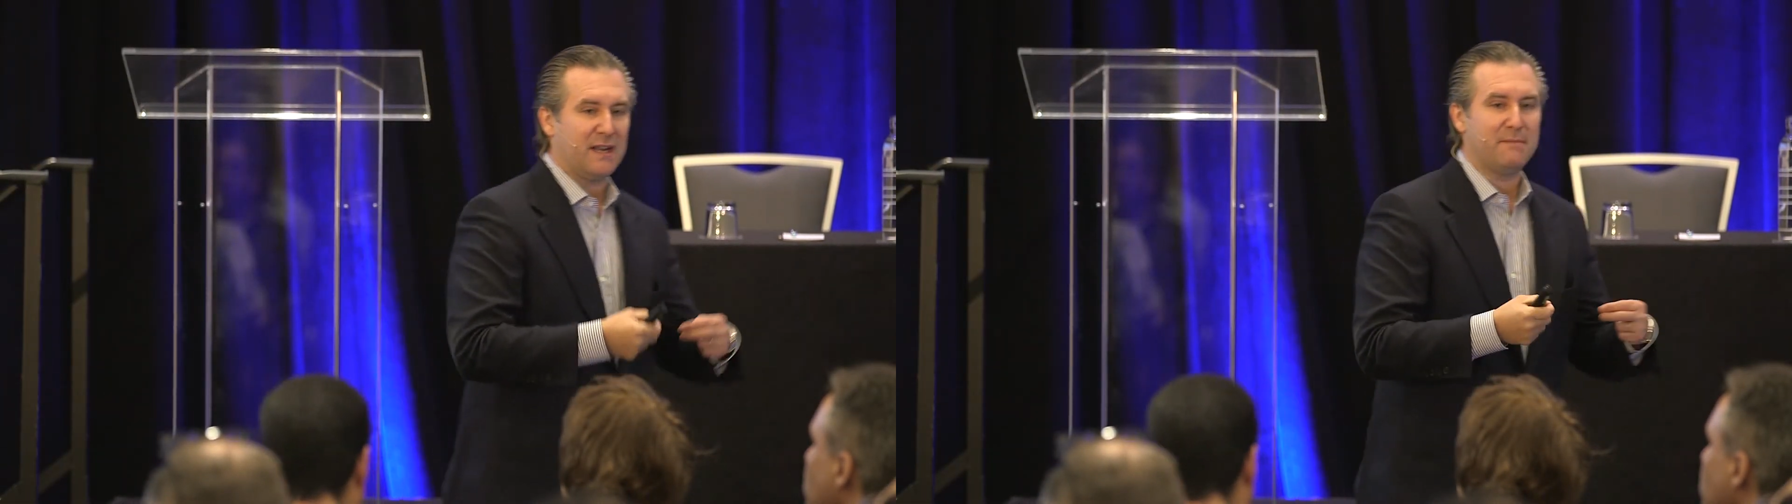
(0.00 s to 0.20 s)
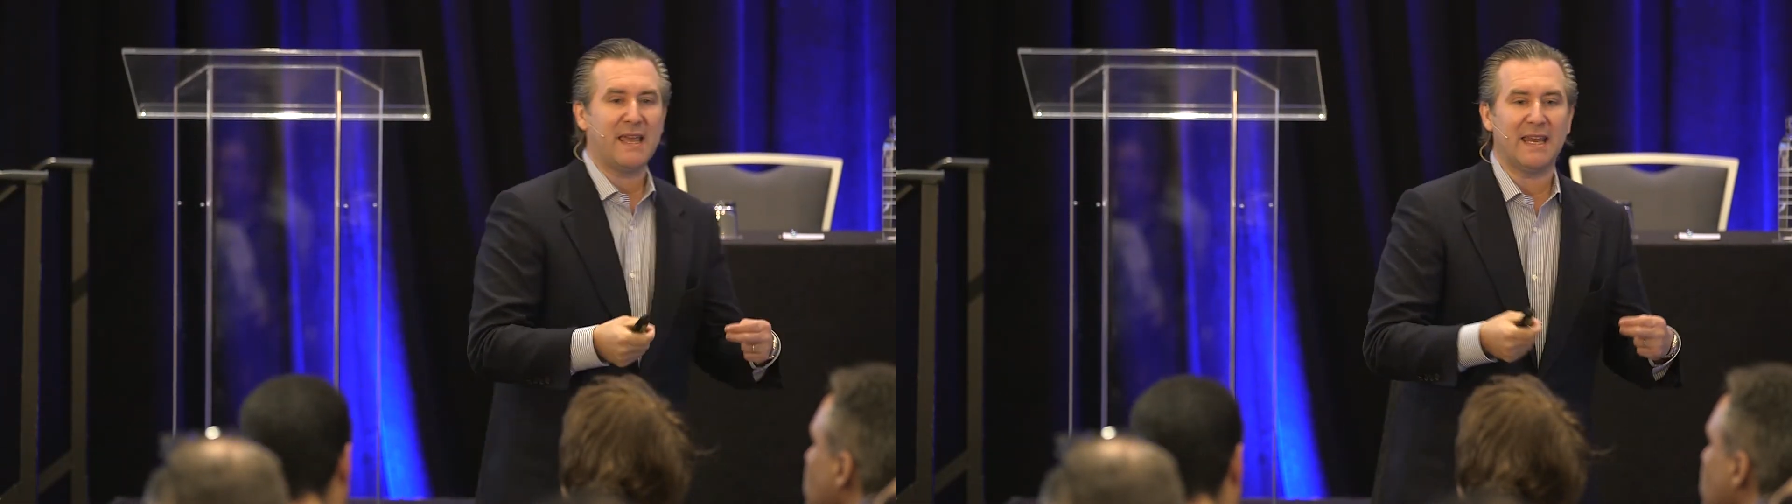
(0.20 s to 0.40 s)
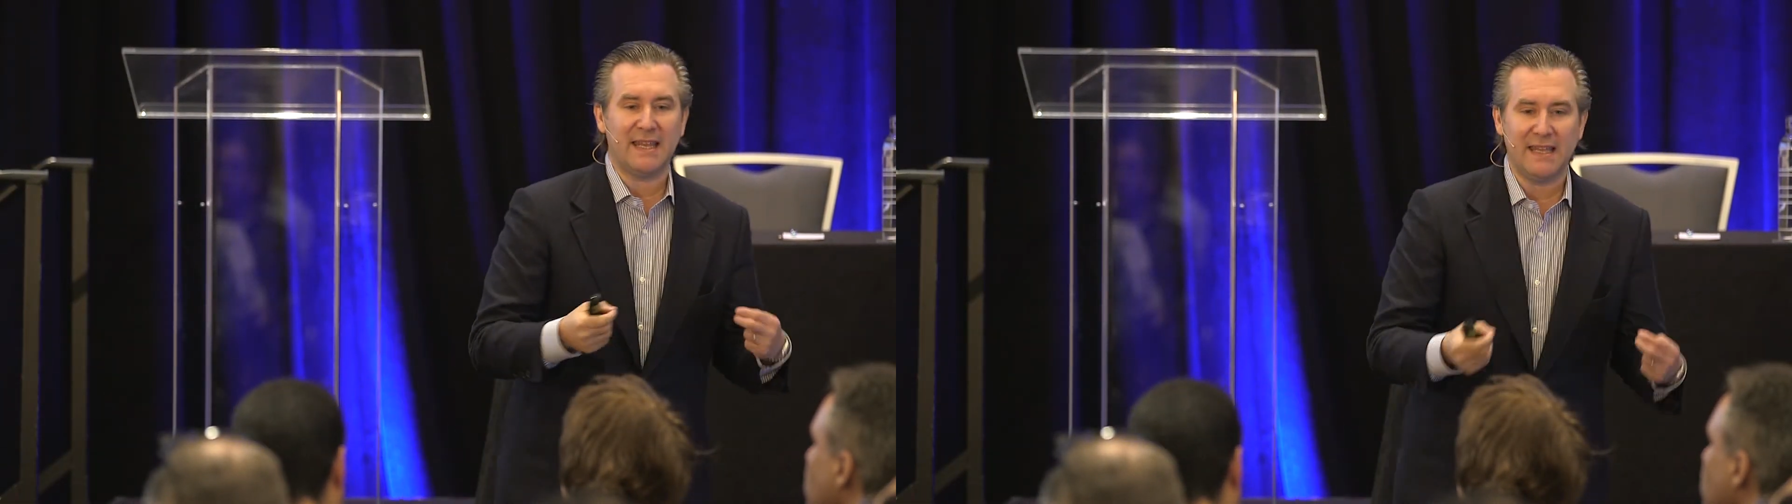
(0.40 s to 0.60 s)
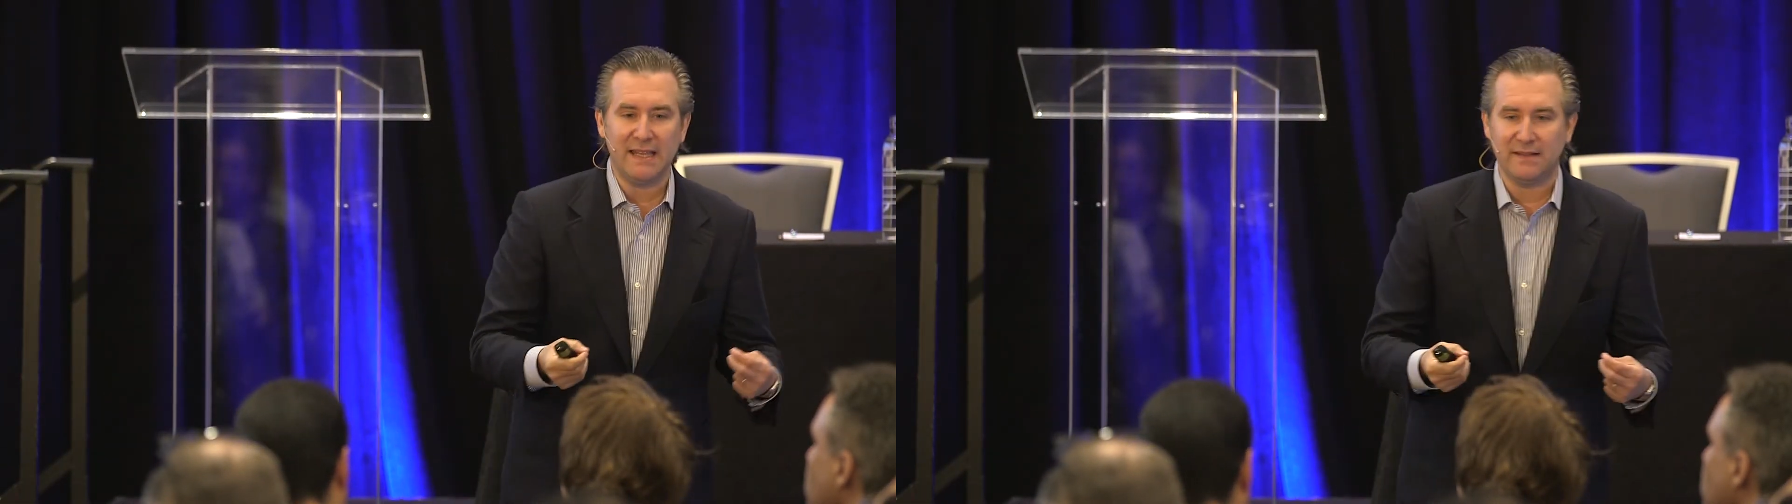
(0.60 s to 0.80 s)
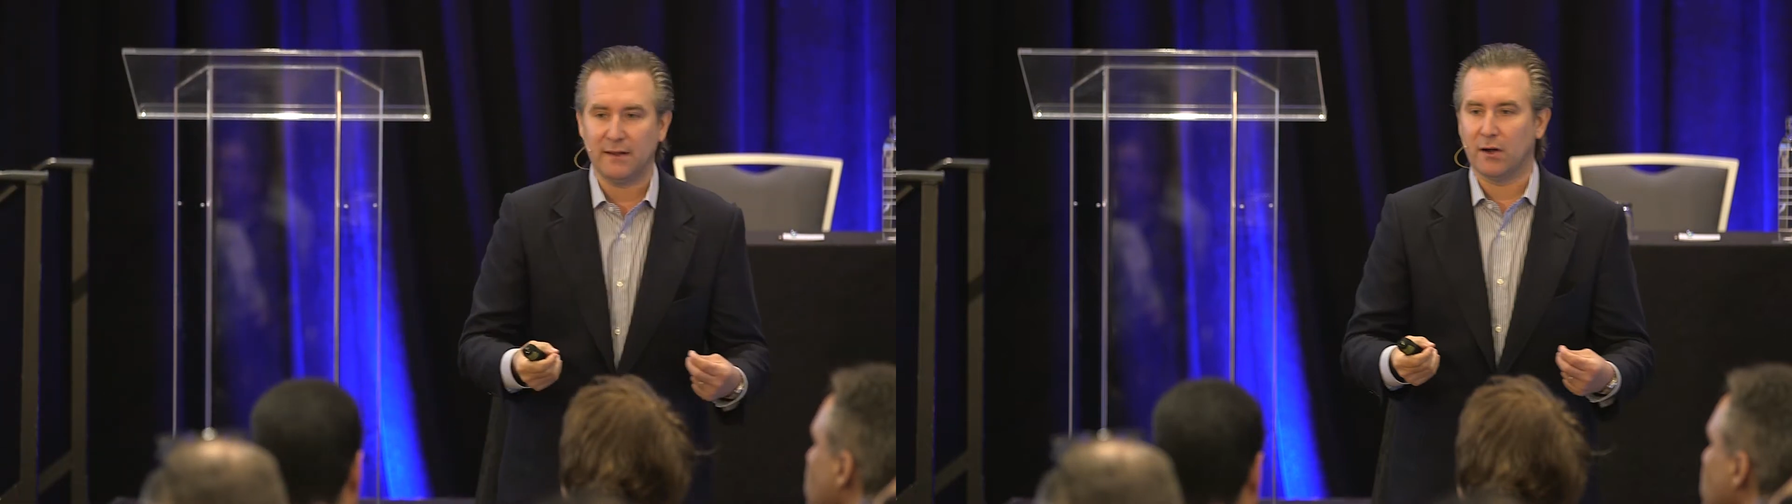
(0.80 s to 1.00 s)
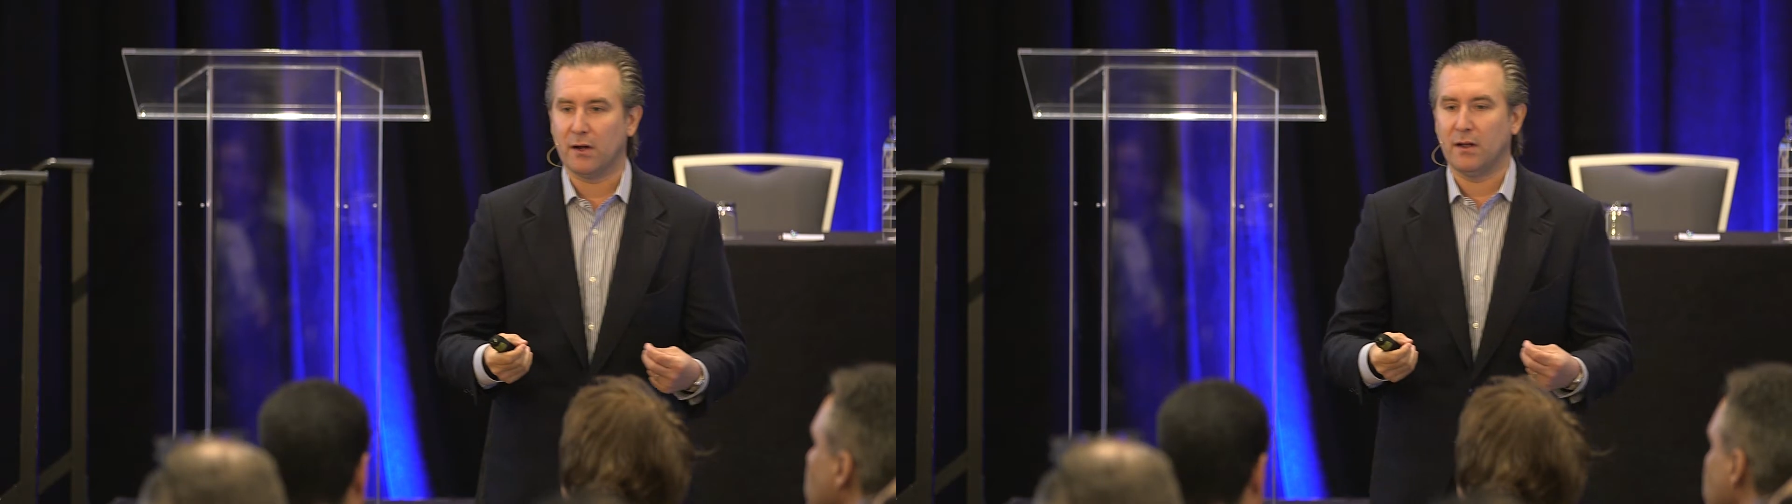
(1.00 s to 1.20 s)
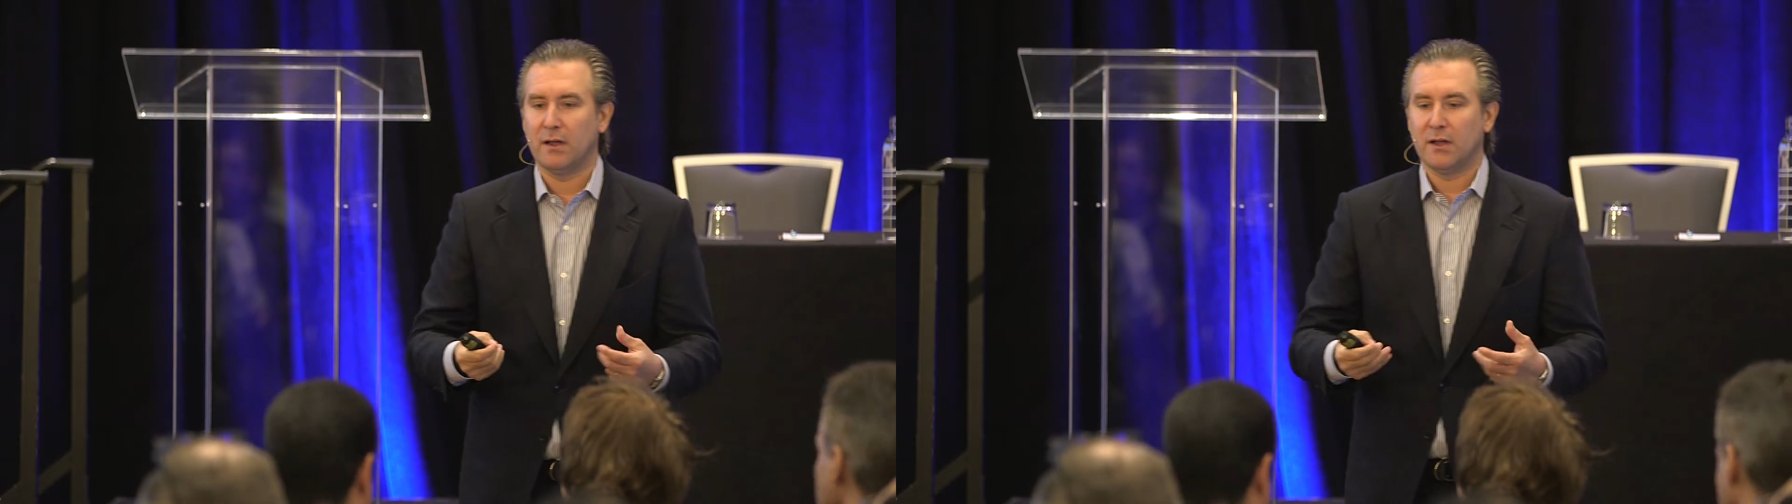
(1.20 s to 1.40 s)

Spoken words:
and make it easier